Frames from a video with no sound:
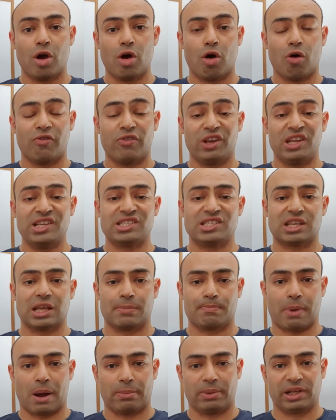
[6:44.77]
listing
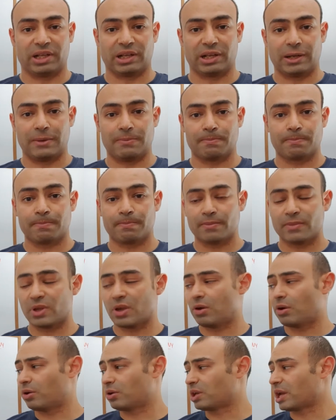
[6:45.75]
publicly.
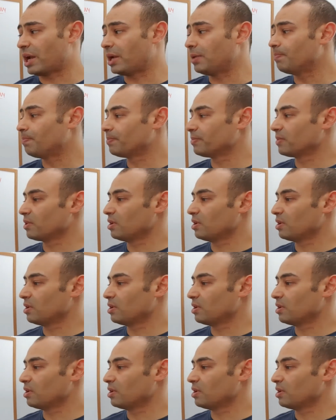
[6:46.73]
Okay.